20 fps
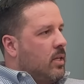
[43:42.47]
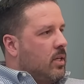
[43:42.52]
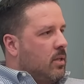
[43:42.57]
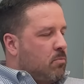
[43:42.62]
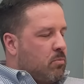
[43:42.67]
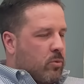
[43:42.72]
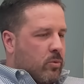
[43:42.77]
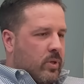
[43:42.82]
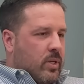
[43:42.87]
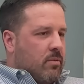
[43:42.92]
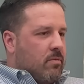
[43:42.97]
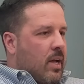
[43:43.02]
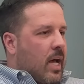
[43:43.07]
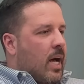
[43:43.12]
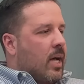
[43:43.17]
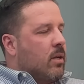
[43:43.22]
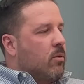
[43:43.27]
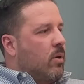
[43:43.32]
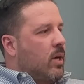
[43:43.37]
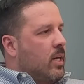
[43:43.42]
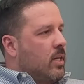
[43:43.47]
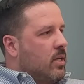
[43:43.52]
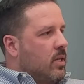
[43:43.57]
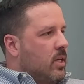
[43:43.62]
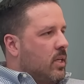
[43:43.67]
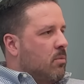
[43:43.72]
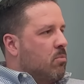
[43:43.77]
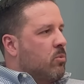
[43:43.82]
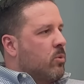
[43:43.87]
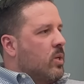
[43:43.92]
Keep reevaluating,
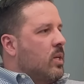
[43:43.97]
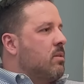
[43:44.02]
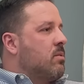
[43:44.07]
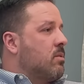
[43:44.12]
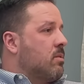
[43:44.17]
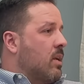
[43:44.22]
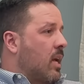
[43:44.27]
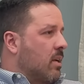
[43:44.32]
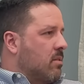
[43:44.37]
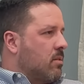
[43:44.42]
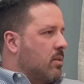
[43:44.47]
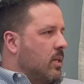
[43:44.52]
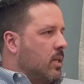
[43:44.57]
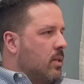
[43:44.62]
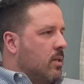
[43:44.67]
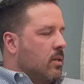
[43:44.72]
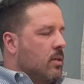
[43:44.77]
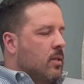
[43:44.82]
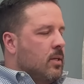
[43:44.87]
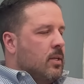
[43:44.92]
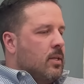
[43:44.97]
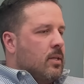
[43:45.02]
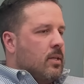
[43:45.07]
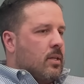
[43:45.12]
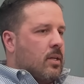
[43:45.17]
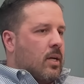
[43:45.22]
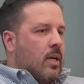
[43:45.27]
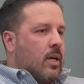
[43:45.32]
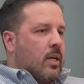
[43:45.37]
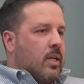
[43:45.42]
keep reassessing,
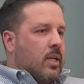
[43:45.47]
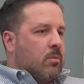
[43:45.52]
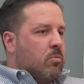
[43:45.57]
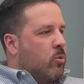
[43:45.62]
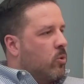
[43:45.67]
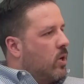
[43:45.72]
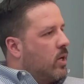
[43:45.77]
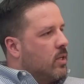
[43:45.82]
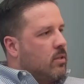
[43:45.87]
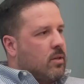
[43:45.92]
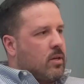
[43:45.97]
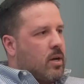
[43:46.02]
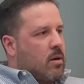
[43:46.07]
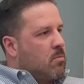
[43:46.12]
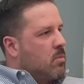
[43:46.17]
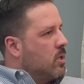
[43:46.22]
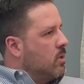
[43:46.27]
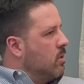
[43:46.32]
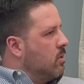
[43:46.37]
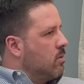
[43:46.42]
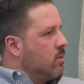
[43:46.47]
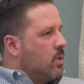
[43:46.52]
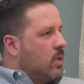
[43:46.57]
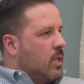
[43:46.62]
keep running the numbers.